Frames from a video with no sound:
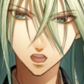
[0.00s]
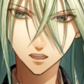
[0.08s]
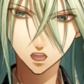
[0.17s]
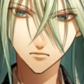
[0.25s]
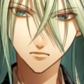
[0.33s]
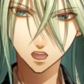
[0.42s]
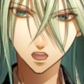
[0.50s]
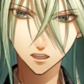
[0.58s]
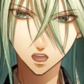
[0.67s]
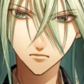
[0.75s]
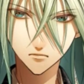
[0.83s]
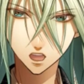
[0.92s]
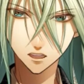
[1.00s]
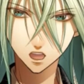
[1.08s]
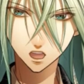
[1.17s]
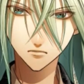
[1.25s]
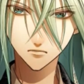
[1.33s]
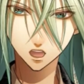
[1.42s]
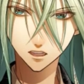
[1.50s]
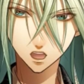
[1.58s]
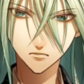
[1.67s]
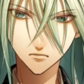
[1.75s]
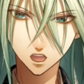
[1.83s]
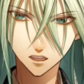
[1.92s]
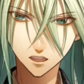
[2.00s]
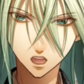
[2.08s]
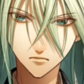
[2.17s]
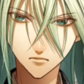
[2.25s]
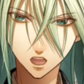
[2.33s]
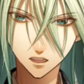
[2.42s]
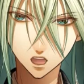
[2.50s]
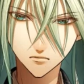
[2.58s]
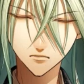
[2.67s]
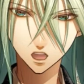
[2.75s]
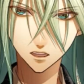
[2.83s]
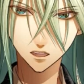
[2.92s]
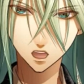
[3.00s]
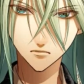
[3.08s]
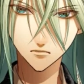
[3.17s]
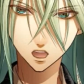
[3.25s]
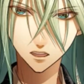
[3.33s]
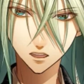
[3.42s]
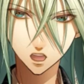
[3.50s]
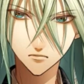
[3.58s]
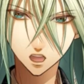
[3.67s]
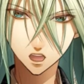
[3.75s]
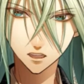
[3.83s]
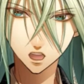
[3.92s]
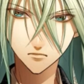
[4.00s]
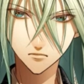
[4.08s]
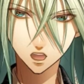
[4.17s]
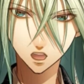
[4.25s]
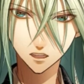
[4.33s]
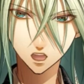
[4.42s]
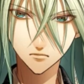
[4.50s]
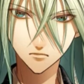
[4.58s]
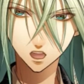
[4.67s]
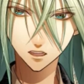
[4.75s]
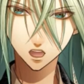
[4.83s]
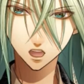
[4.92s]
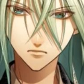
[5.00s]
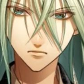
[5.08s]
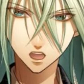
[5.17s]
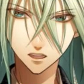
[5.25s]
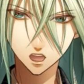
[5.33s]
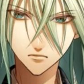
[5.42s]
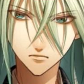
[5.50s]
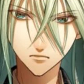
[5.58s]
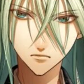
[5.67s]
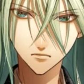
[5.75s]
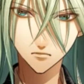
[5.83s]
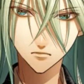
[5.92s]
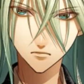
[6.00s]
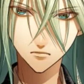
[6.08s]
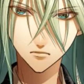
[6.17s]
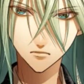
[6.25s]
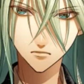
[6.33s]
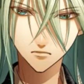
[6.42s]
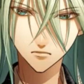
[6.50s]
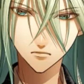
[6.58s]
The oil from a cooking spatula could splash in your face. The toothpick from the shape-cutting game might pierce your chest.